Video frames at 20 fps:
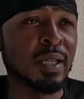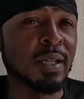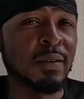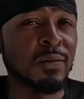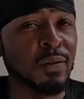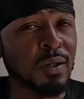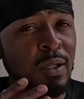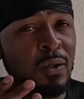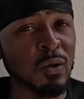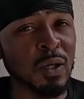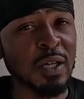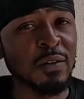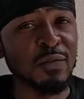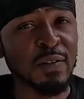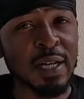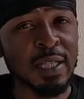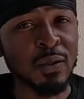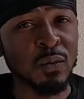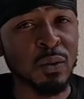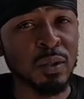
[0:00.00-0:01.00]
If your
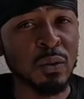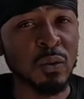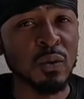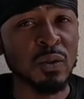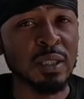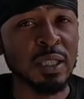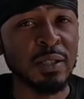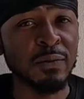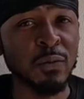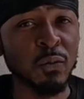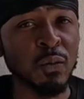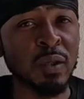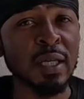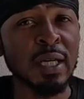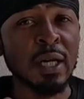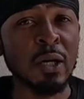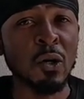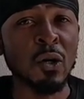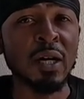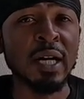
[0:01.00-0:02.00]
grandfather went through stuff,
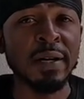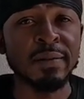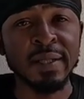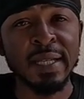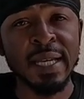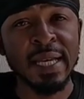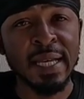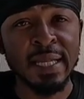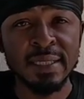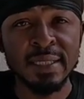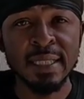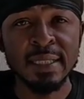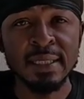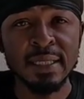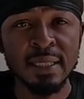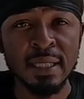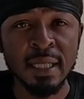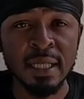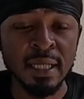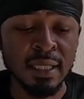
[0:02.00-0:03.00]
we all have the
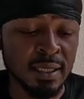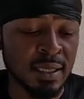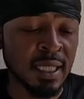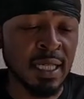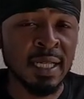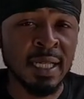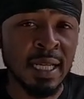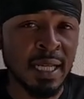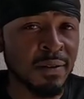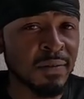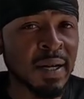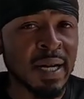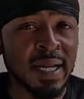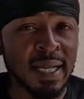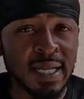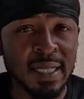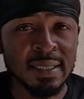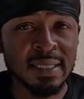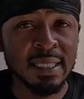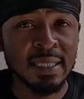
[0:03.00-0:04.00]
ancestor DNA of our
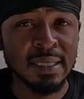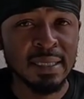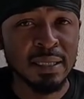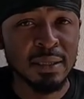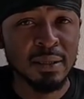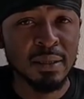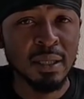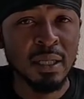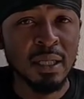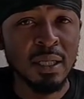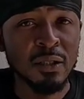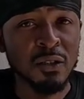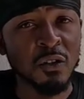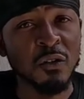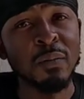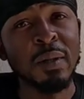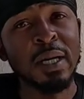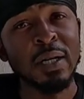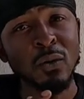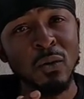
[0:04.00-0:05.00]
ancestors. So
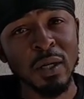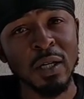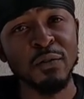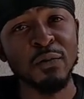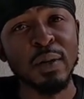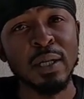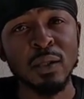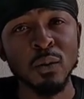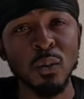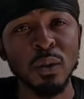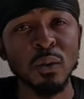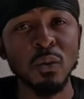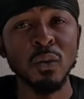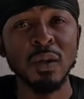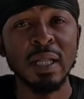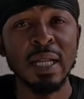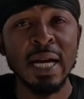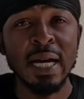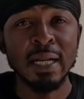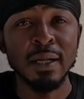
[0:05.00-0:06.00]
my grandfather went through
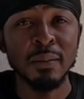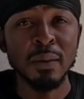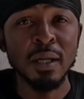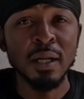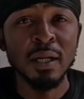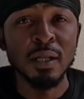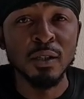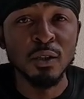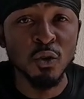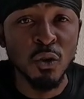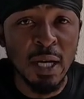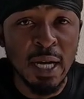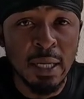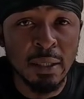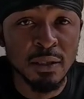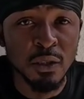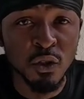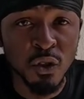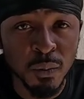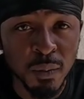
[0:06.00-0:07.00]
a lot of
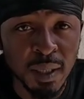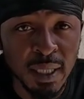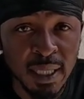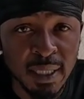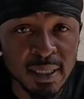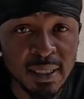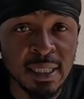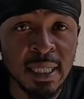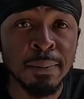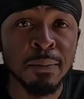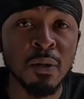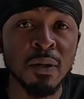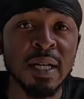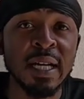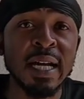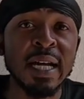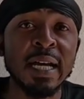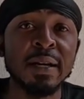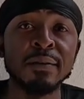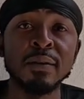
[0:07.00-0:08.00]
trials and tribulations. I'm gonna
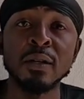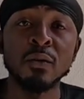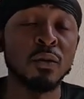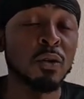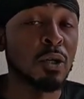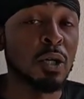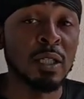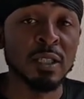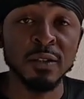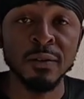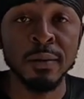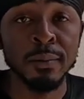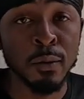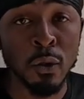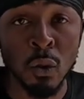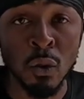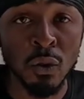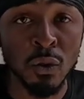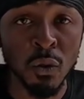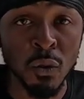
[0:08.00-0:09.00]
have, regardless of I'm
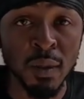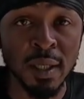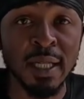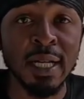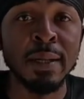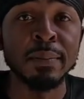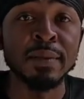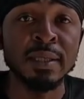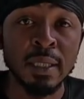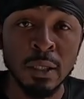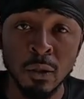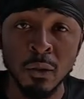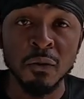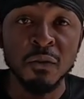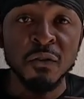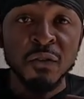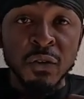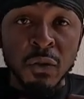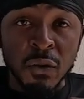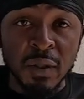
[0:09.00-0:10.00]
going through it, I'm still gonna
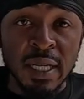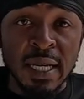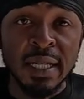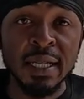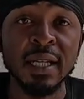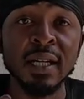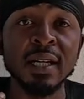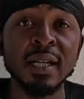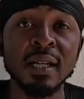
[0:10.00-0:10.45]
feel that